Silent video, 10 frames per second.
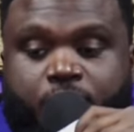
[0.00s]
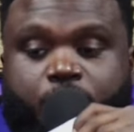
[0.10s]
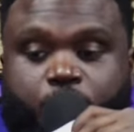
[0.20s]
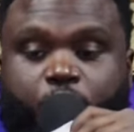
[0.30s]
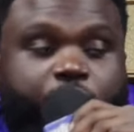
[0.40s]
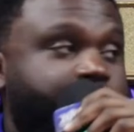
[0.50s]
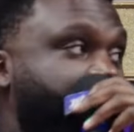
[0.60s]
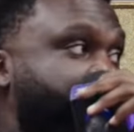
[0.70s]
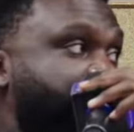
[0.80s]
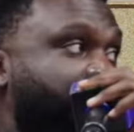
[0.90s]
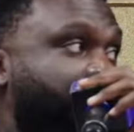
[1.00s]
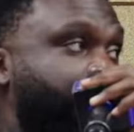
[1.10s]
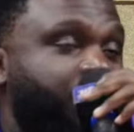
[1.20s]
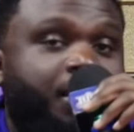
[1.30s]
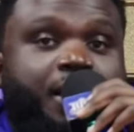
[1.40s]
we want to give you the job.
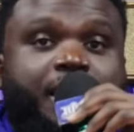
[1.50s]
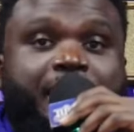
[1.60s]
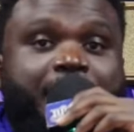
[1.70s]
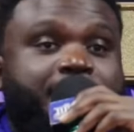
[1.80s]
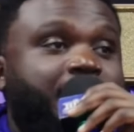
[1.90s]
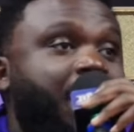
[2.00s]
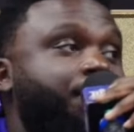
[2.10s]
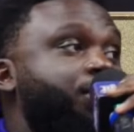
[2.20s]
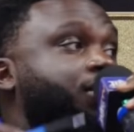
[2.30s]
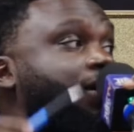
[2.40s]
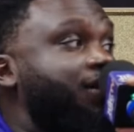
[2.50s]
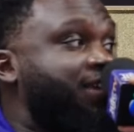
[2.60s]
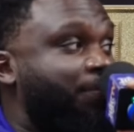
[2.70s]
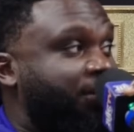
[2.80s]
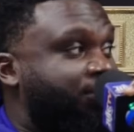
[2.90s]
And at the time he couldn't
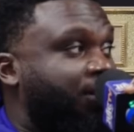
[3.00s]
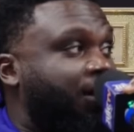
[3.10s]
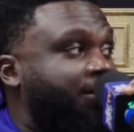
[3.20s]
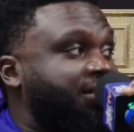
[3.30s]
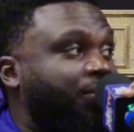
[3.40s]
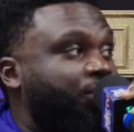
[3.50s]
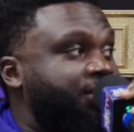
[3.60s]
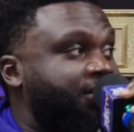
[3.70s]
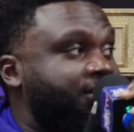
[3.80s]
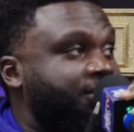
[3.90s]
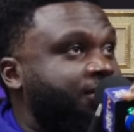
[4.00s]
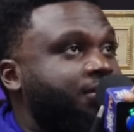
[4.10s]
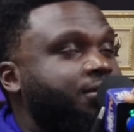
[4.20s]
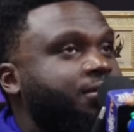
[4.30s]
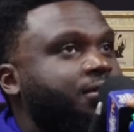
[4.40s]
give me the job because I wasn't
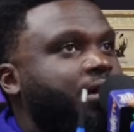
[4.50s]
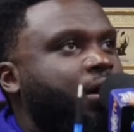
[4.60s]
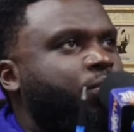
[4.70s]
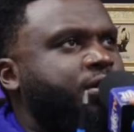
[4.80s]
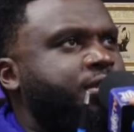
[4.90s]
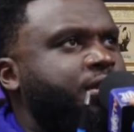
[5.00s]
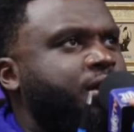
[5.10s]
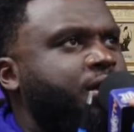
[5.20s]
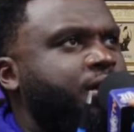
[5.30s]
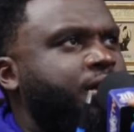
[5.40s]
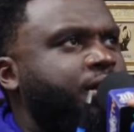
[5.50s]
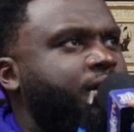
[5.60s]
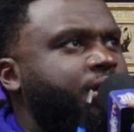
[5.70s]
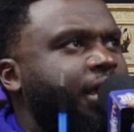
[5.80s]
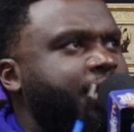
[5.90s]
I wasn't uh
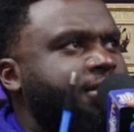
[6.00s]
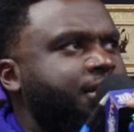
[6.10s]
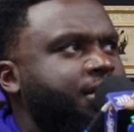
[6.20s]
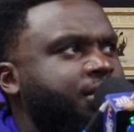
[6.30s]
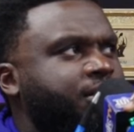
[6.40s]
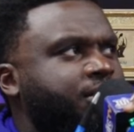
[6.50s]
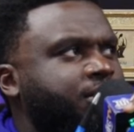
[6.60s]
18 or